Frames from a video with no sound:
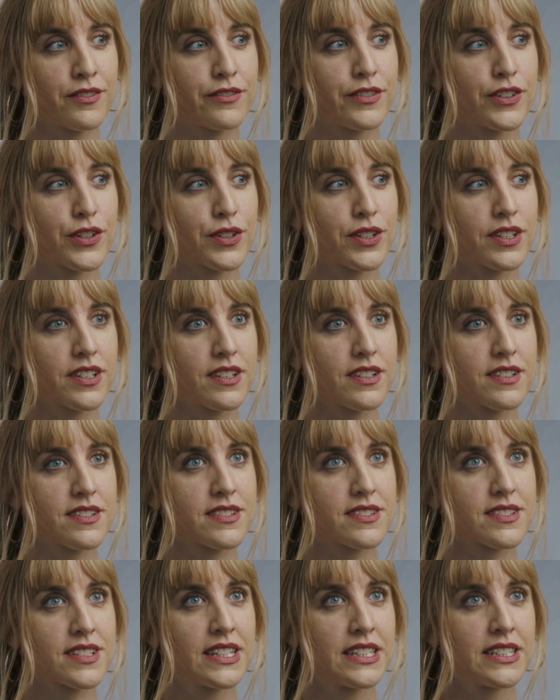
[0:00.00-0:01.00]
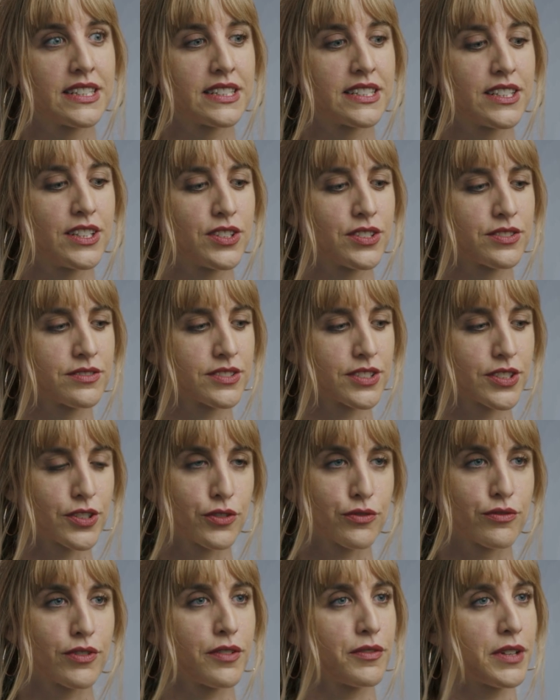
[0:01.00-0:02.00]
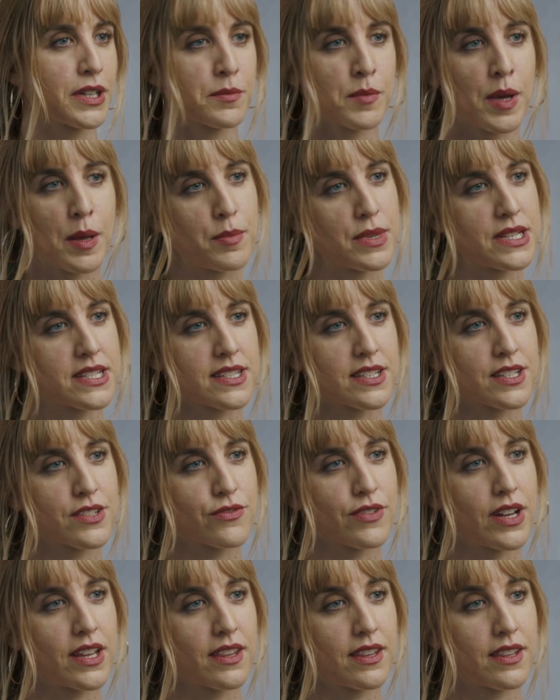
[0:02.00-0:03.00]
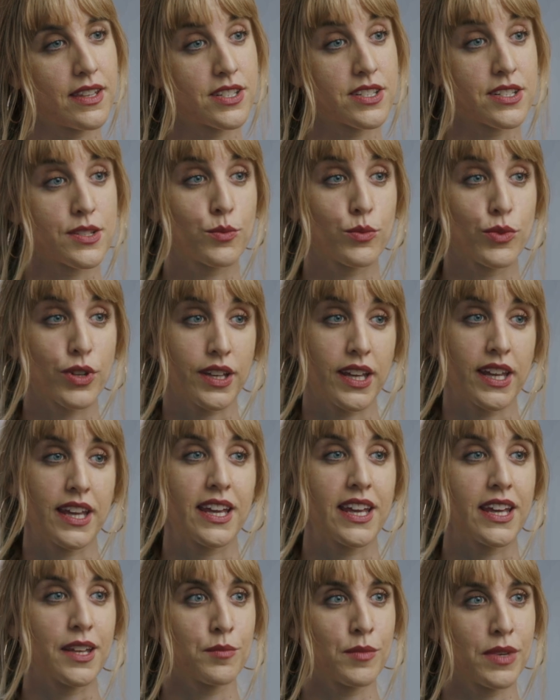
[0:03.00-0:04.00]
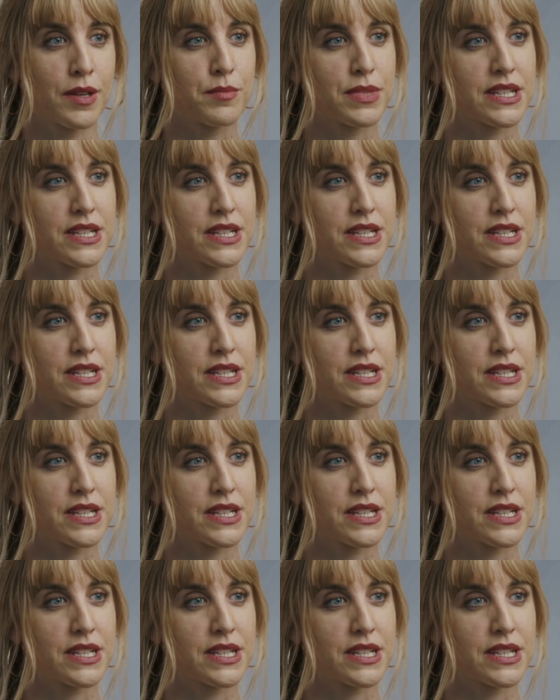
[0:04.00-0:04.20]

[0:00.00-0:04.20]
focus on growing my business rather than just working in my